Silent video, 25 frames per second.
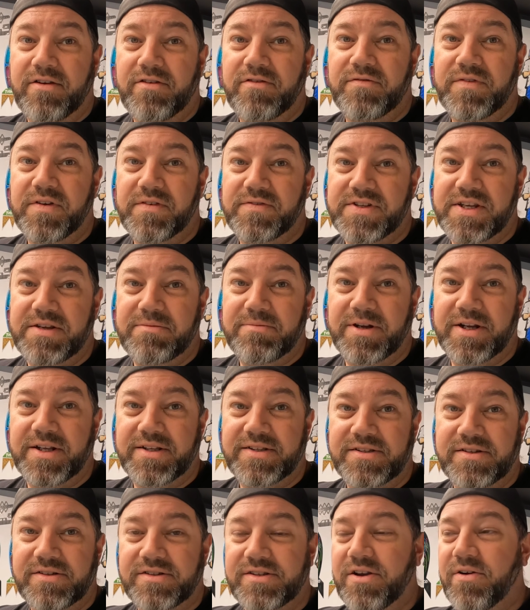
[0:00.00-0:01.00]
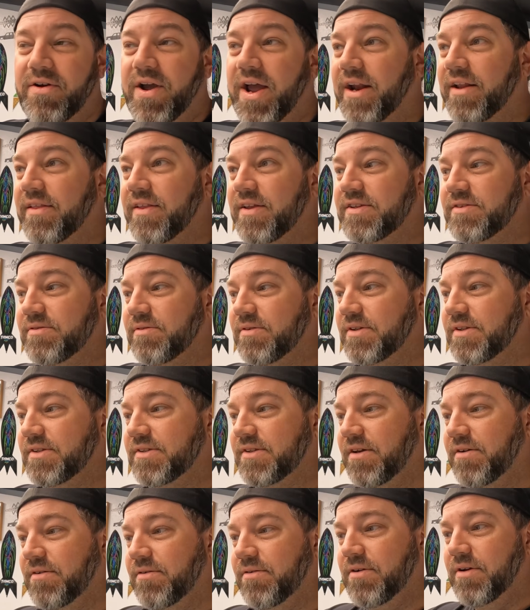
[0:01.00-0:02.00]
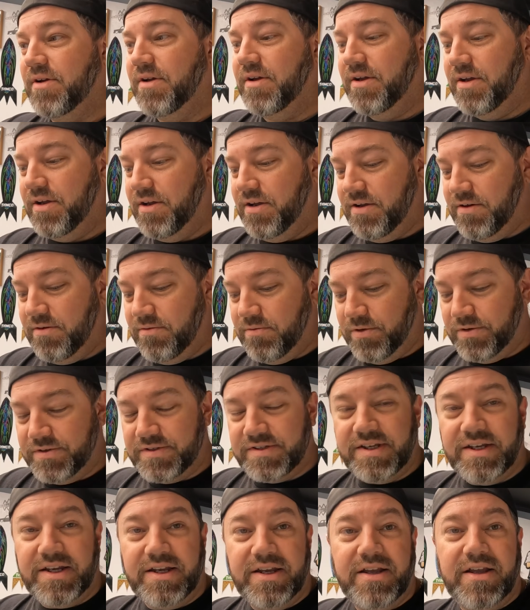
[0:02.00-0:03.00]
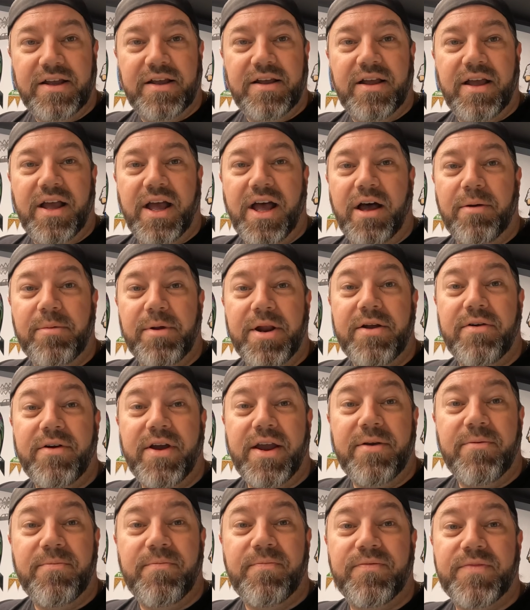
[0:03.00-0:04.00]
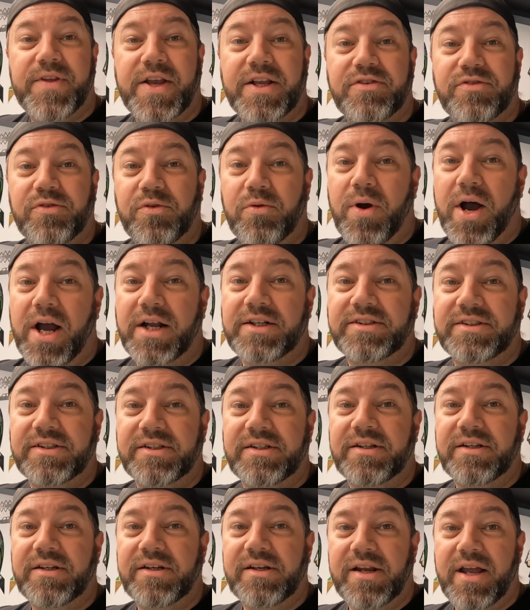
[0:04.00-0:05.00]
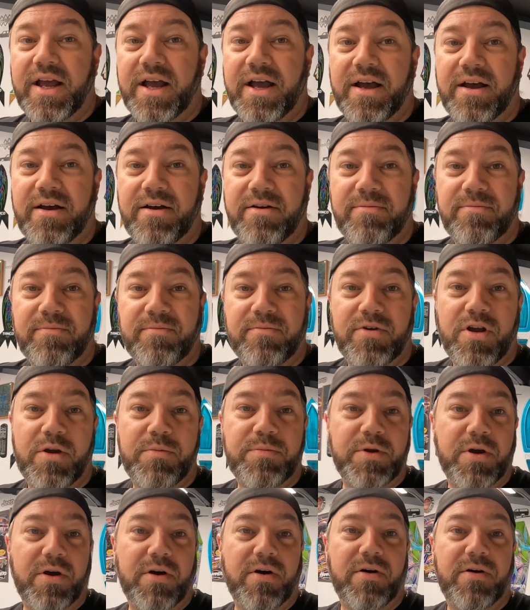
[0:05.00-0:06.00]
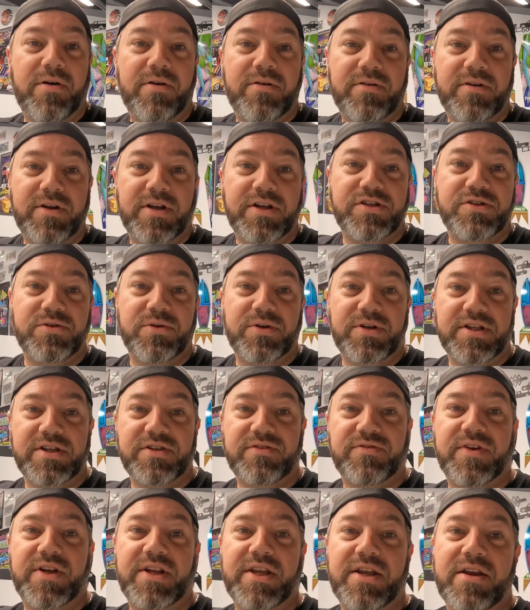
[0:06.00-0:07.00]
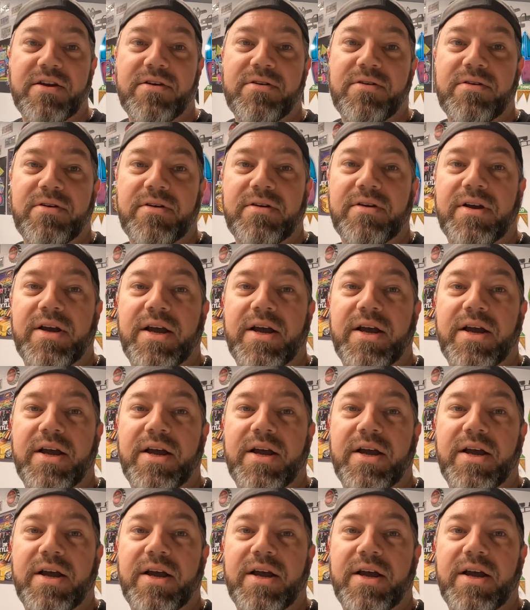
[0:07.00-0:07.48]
15 minutes or so out of this one, so we'll see. But anyway, thanks for watching. Hope you all enjoyed this video.